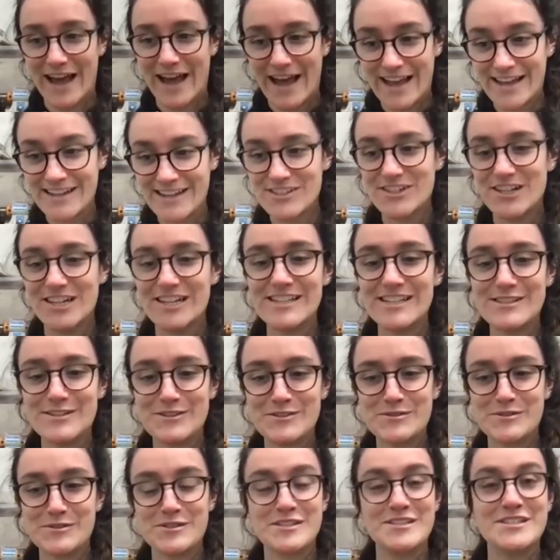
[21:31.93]
actually
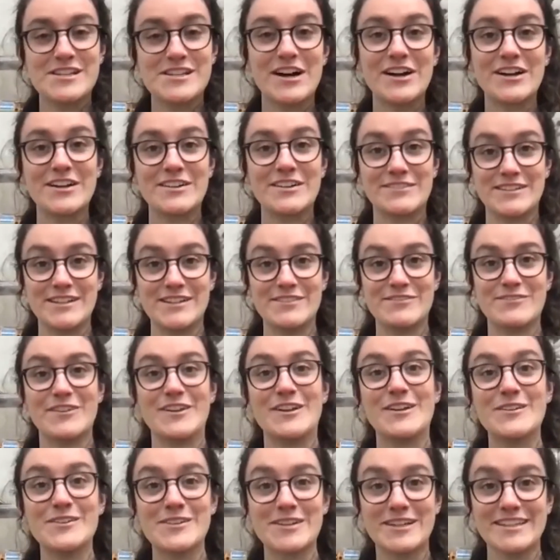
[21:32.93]
used a diary for
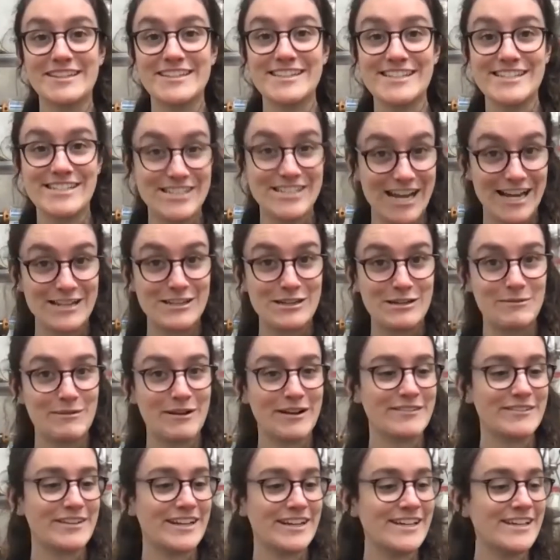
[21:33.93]
longer than
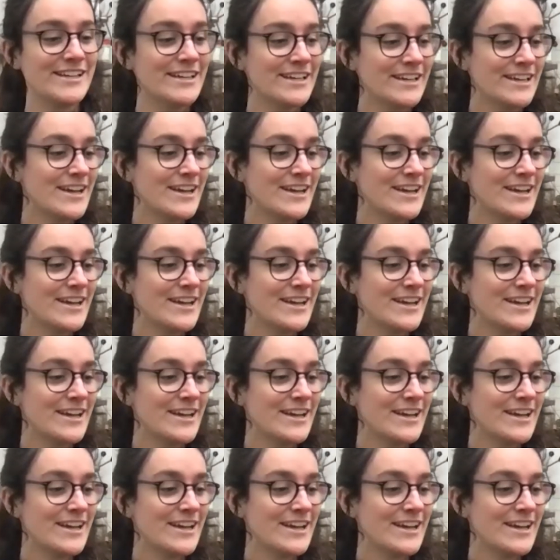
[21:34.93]
January,